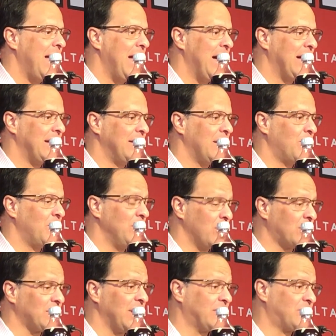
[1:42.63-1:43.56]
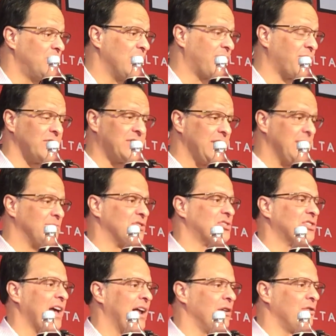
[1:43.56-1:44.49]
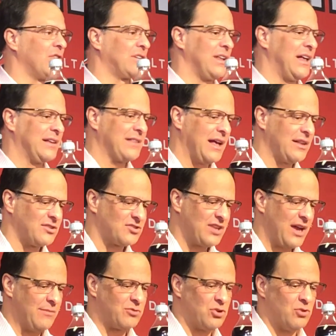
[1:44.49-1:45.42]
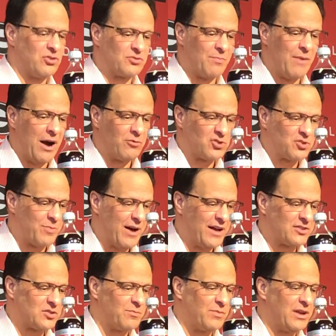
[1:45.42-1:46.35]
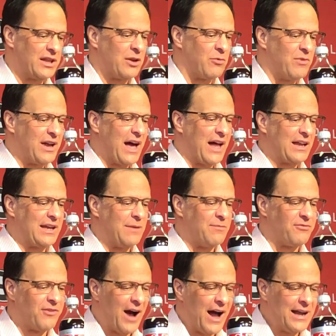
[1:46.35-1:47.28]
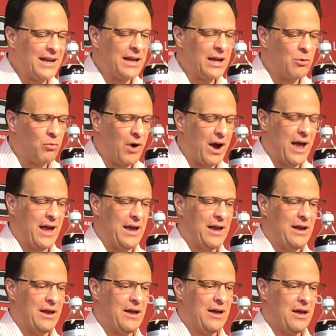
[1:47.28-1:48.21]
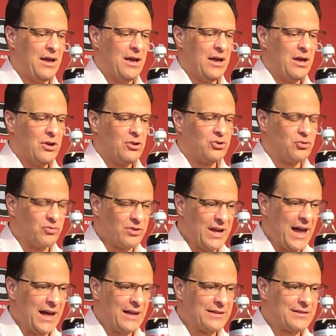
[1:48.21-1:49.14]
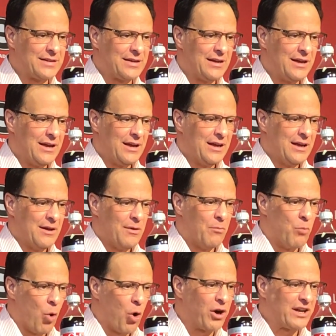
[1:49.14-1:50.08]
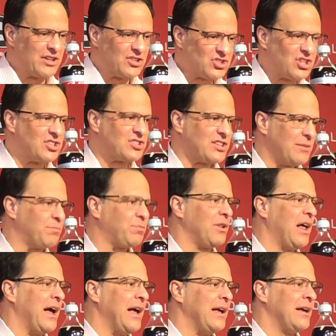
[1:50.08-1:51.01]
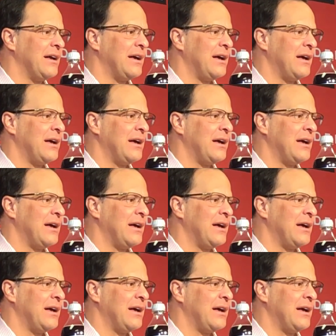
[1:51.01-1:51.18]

And we look like two different teams. It's got to look like that the same too. It's my responsibility. We got to keep finding a way to get more consistent play.